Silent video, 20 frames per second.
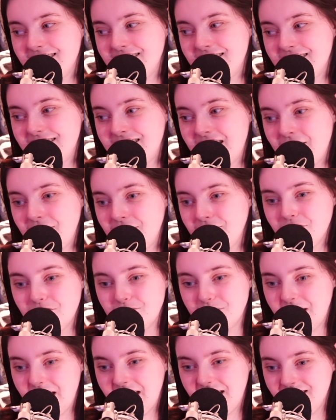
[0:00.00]
now I've
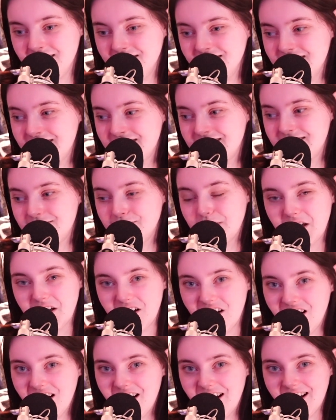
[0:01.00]
got my house, my
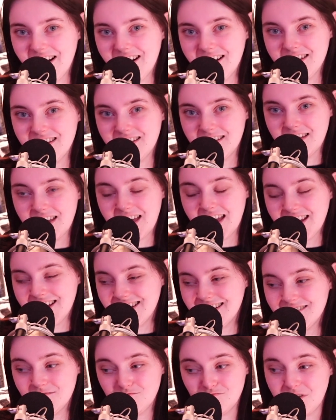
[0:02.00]
car,
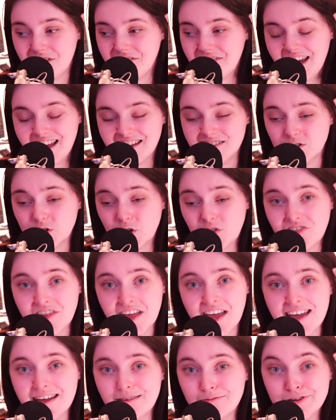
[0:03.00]
and if I hadn't done
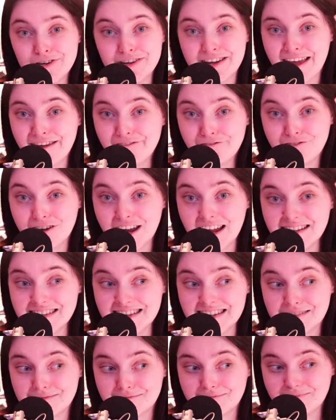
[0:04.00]
that, I wouldn't have
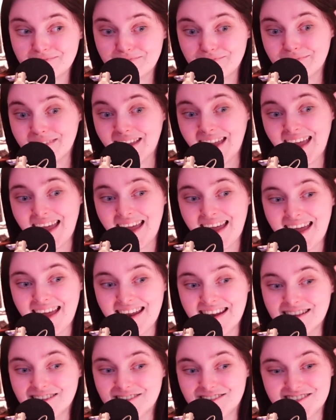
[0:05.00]
Freddie.
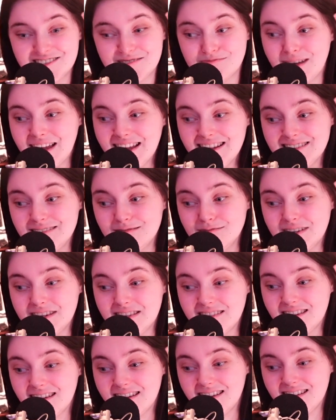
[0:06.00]
And it's just mad to me
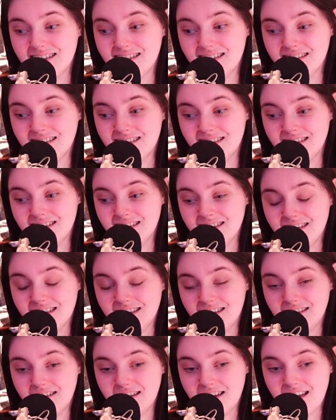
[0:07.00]
that
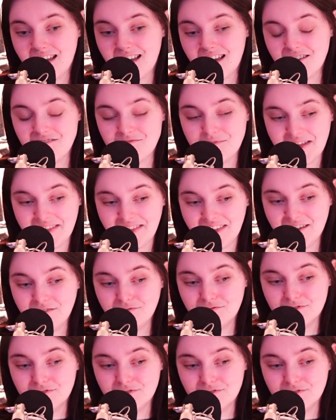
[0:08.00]
how my life